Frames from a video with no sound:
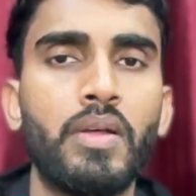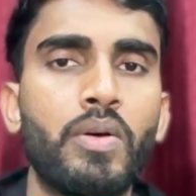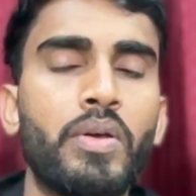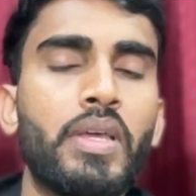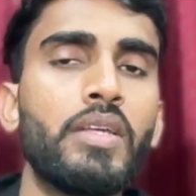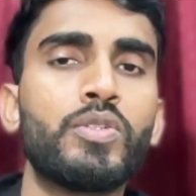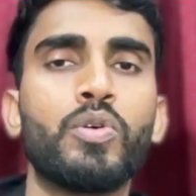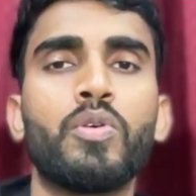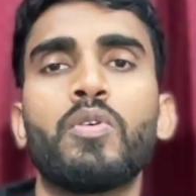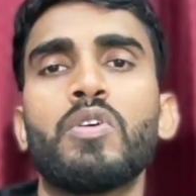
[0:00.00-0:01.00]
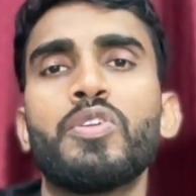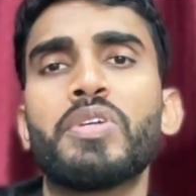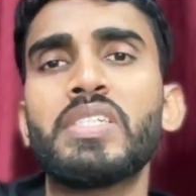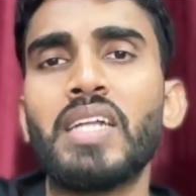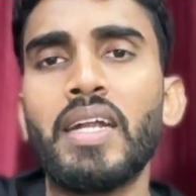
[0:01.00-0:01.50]
Okay, so you
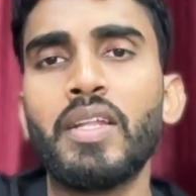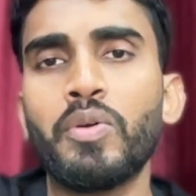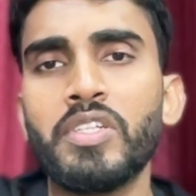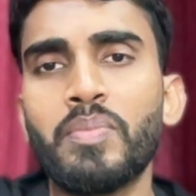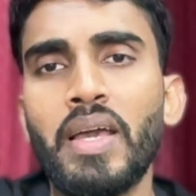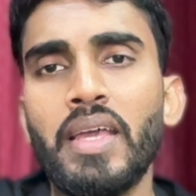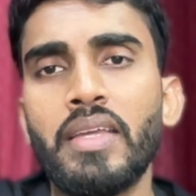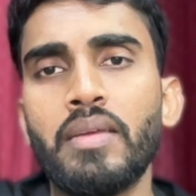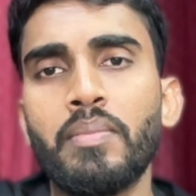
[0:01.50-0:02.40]
can start the notice by